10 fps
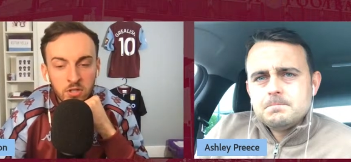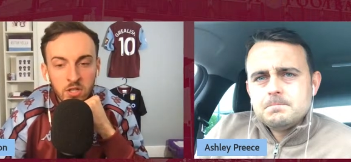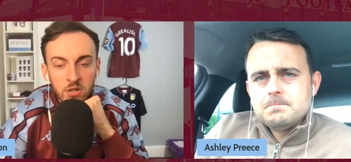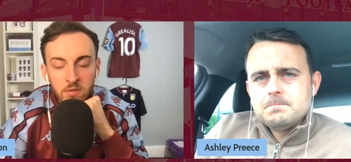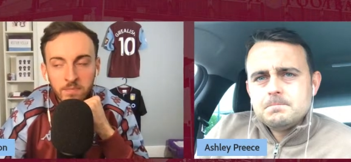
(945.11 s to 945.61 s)

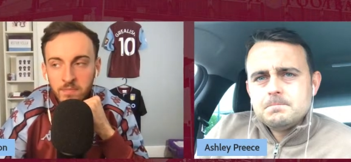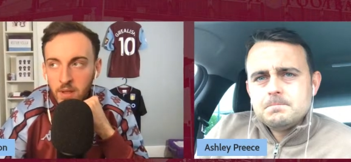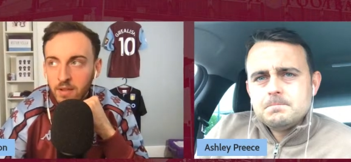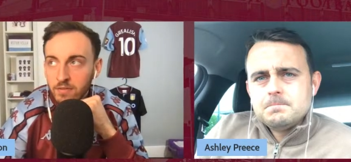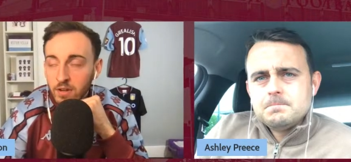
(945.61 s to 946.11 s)

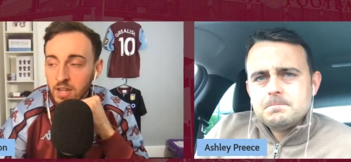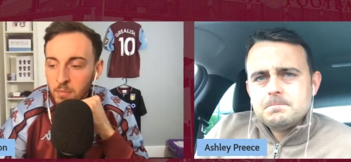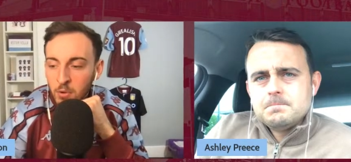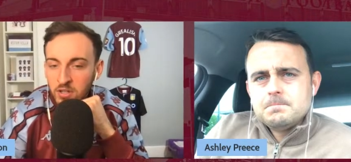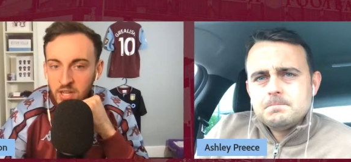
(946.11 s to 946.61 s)
Speaker 1: if I can
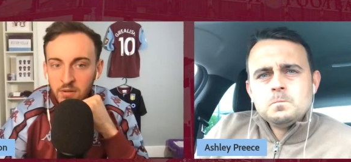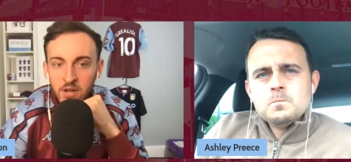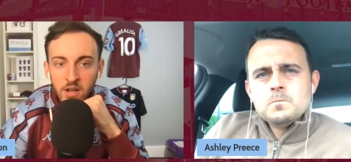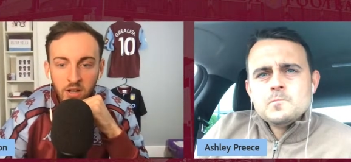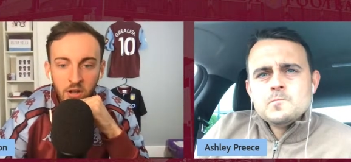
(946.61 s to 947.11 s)
get my words
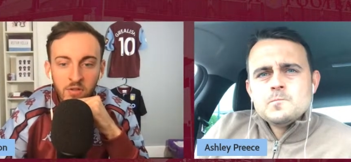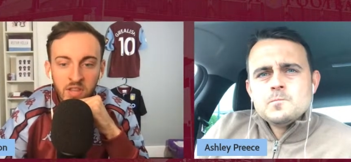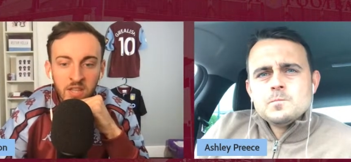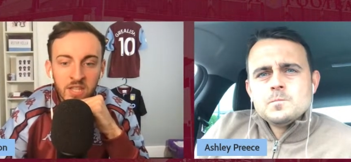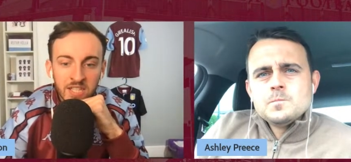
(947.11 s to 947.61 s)
out. I
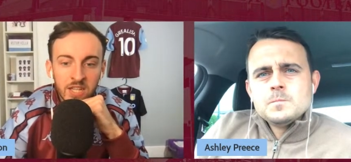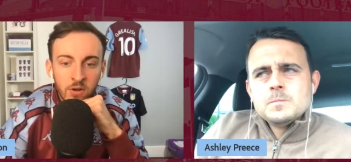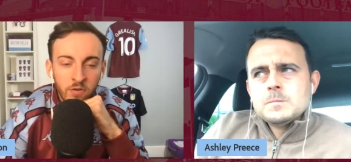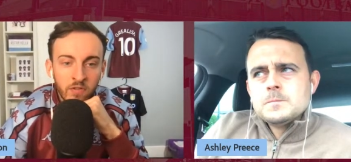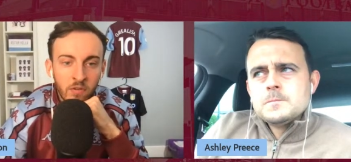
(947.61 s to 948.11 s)
don't think there's
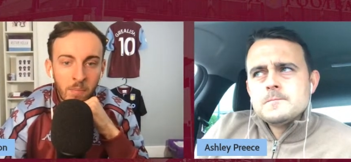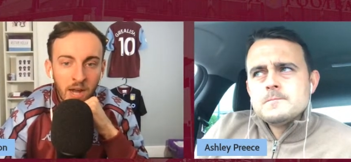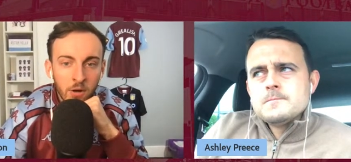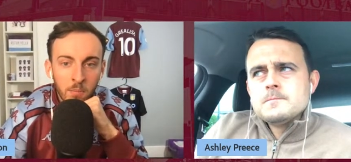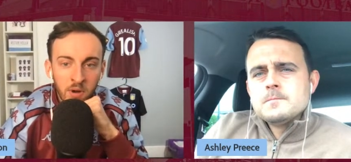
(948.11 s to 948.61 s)
enough of a
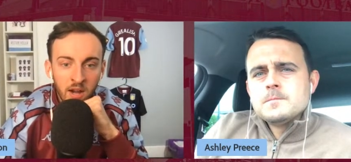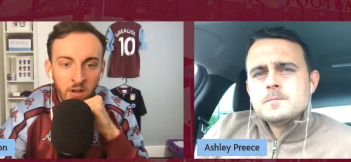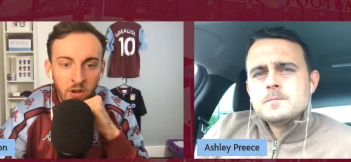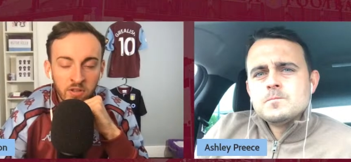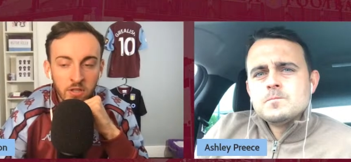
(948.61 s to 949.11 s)
backup
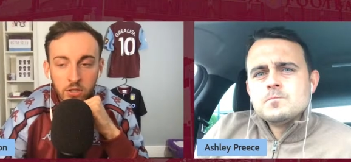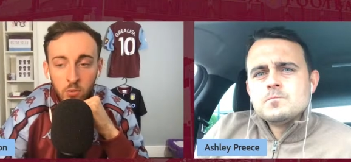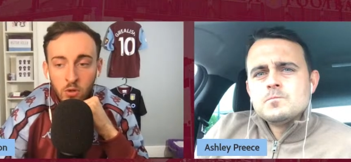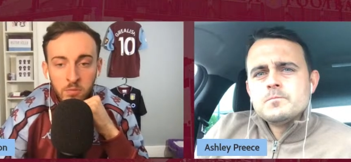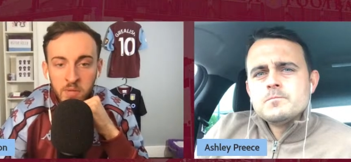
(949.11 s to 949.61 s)
plan. I don't think the
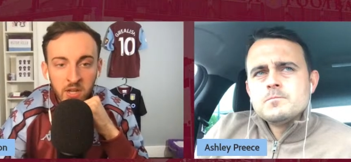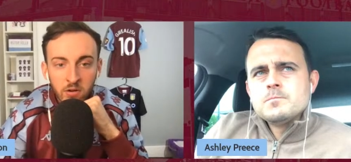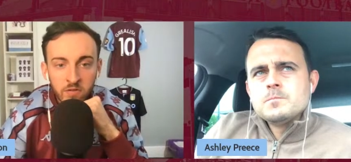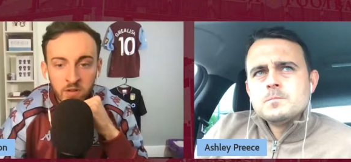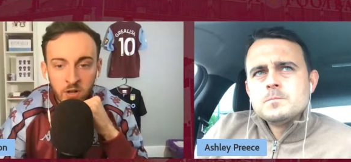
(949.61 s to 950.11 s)
squad's big
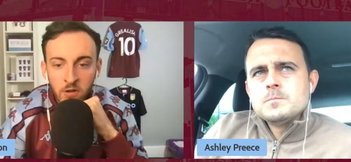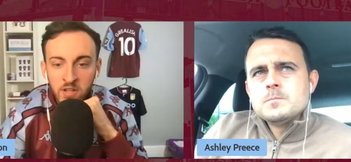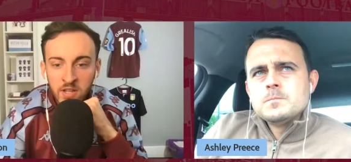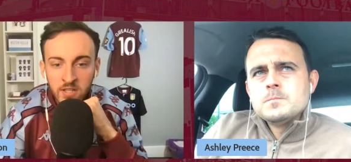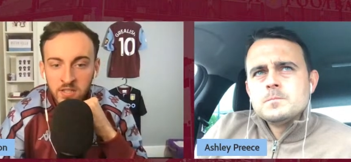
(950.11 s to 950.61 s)
enough. I
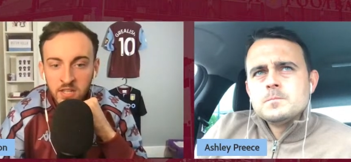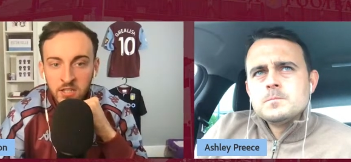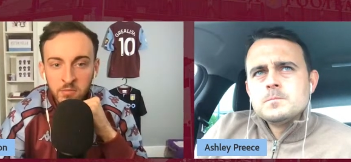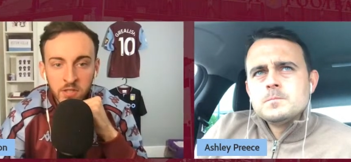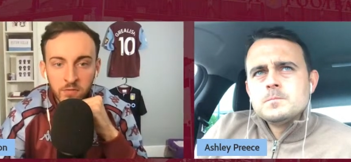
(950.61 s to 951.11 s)
don't think that's
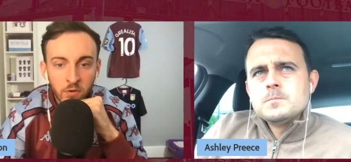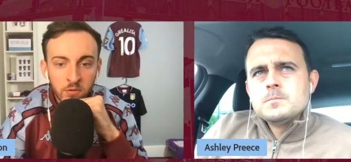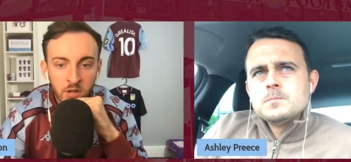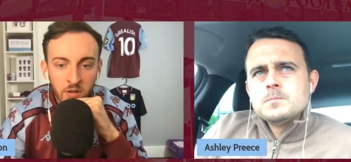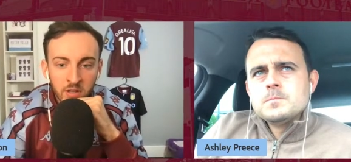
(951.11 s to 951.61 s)
Dean Smith's
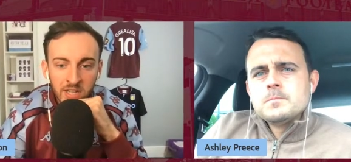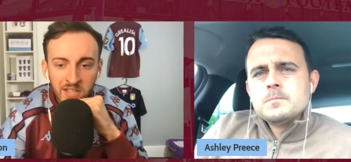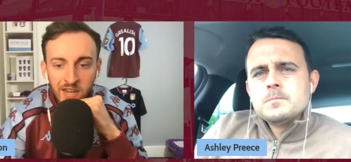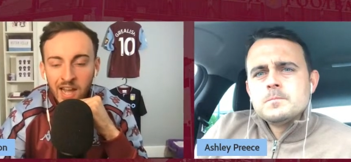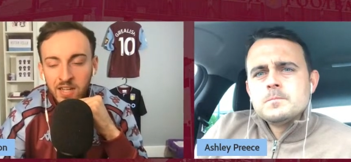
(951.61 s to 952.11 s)
fault. I don't think
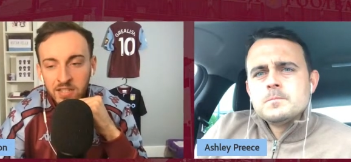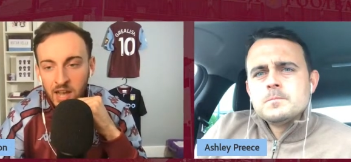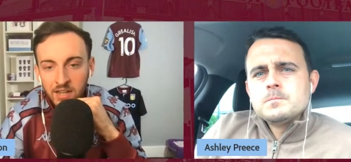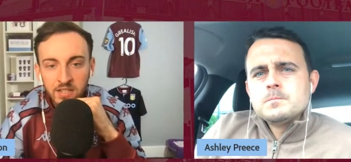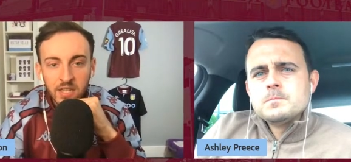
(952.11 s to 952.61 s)
it's a lack of
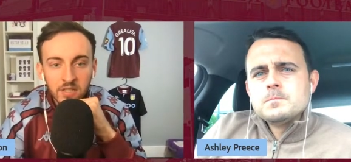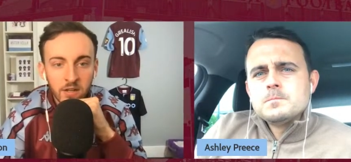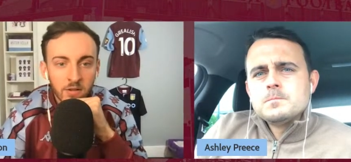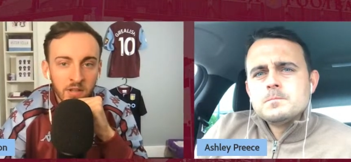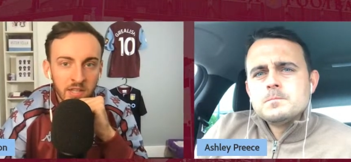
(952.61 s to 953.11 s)

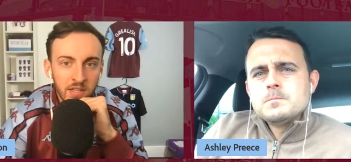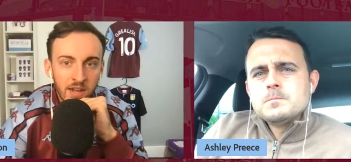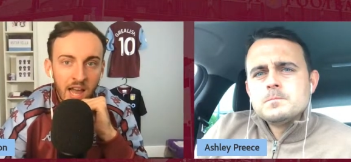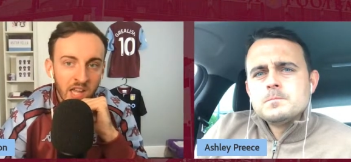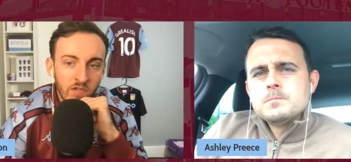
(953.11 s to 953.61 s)
tactics. I don't think it's
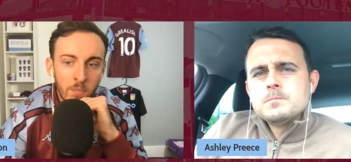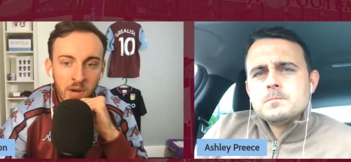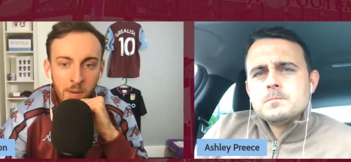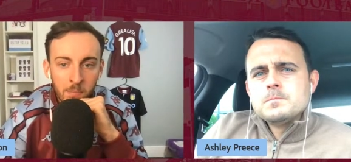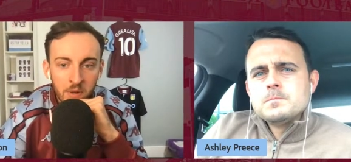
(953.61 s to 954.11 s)
a lack of a
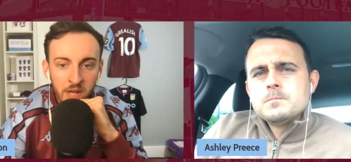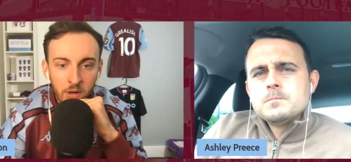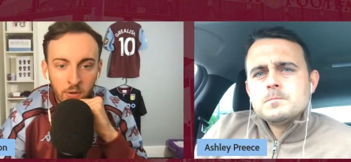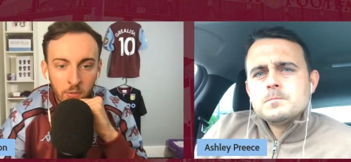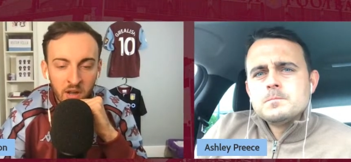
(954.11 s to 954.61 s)
plan
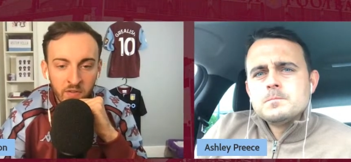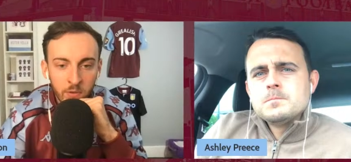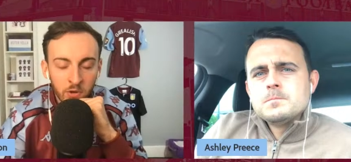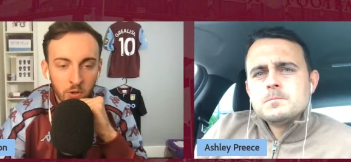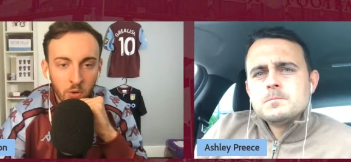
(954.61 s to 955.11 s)
B or, or
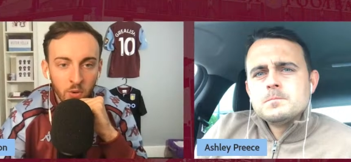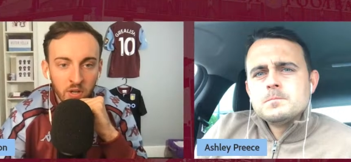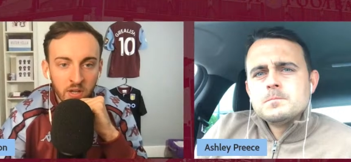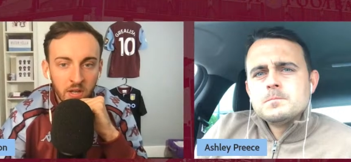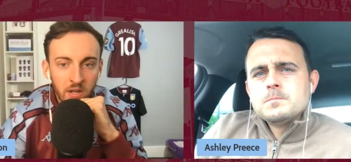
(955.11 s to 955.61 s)
whatever you want to
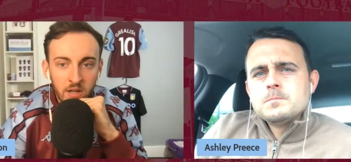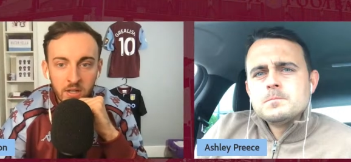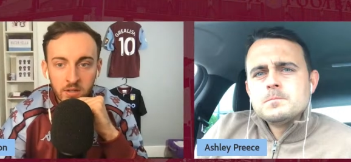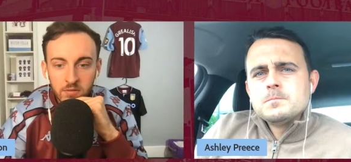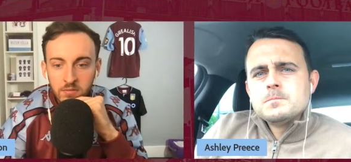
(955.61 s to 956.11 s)
call it
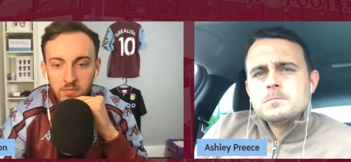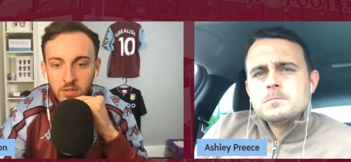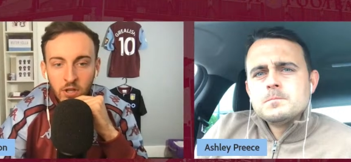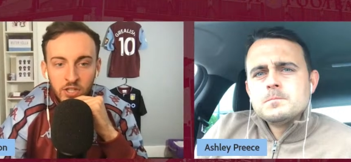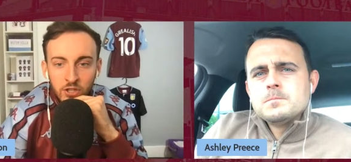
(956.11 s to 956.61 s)

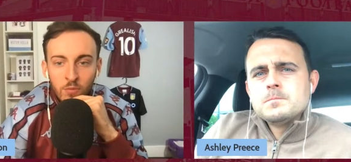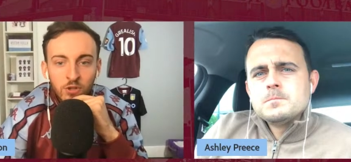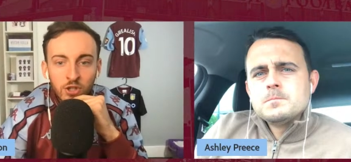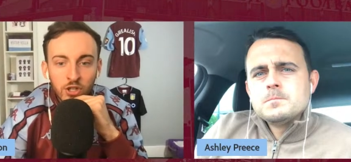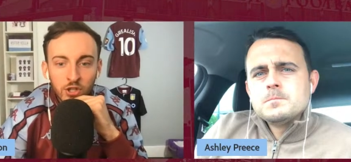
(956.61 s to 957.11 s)
there's only so
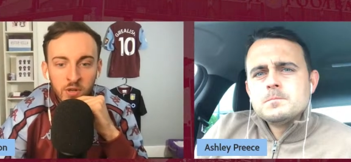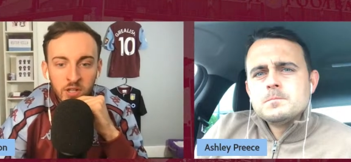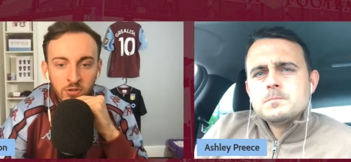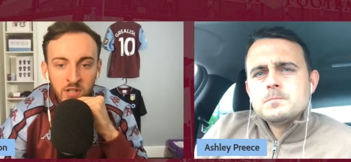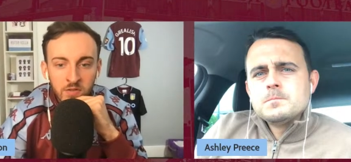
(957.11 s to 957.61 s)
much you can do
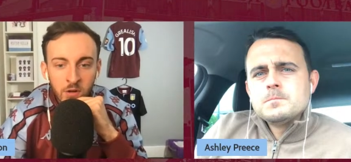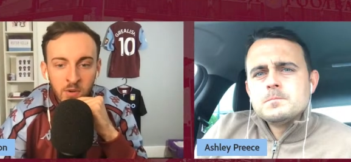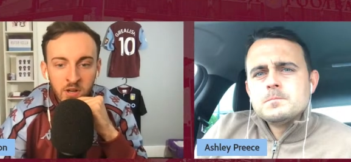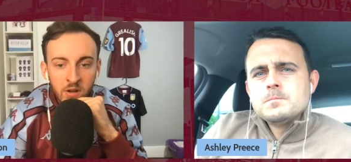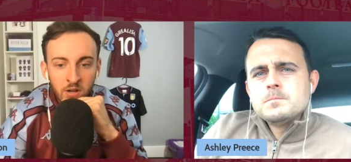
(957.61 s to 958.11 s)
in a
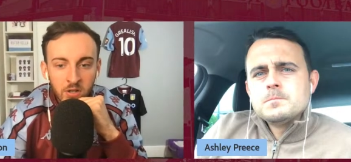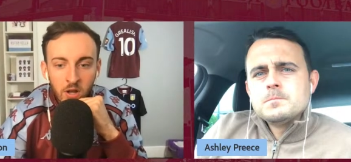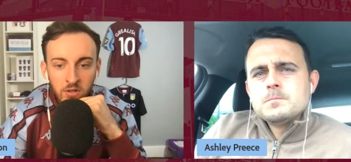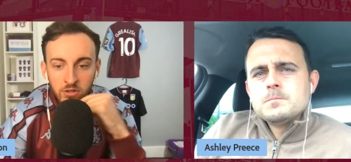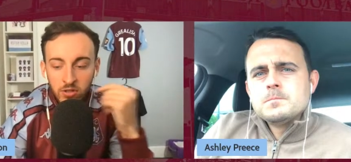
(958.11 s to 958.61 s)
transfer window, and I
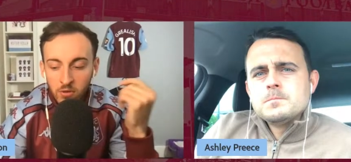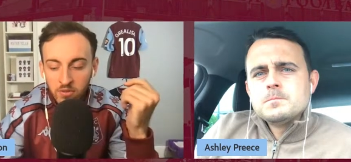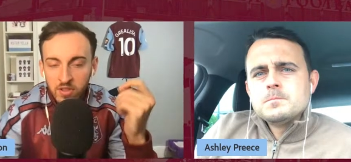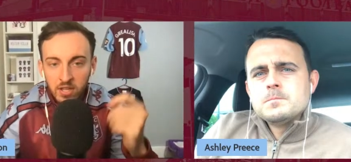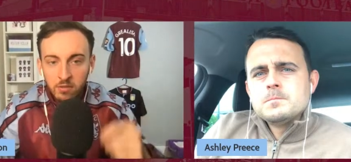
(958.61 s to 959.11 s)
d- I just
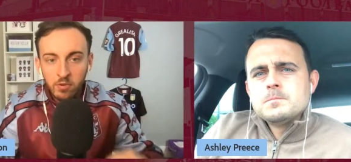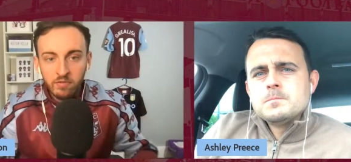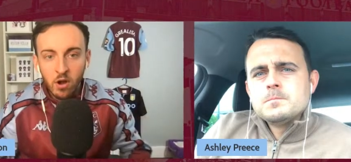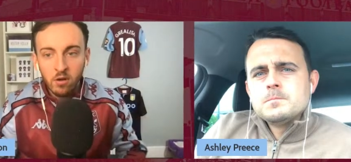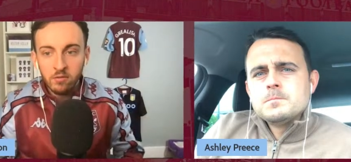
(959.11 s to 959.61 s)
don't think
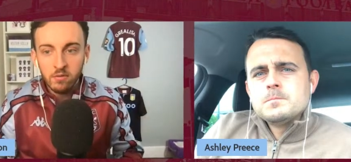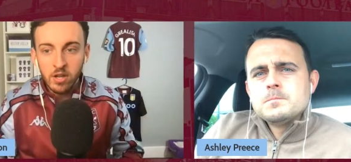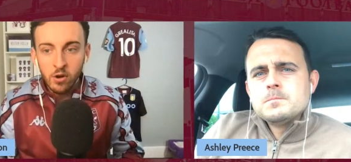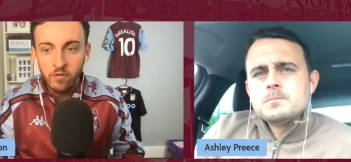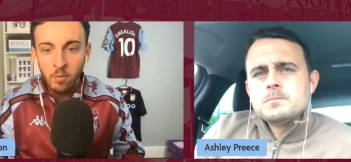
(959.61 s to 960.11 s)
we've got
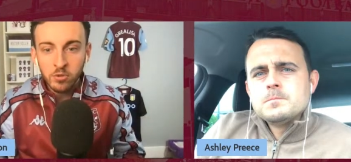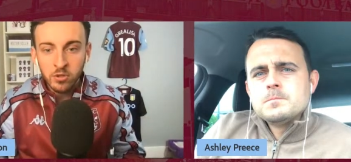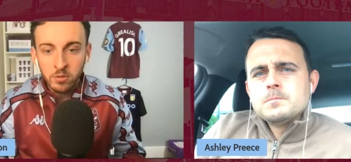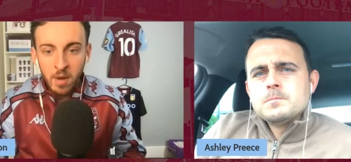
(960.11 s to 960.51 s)
enough options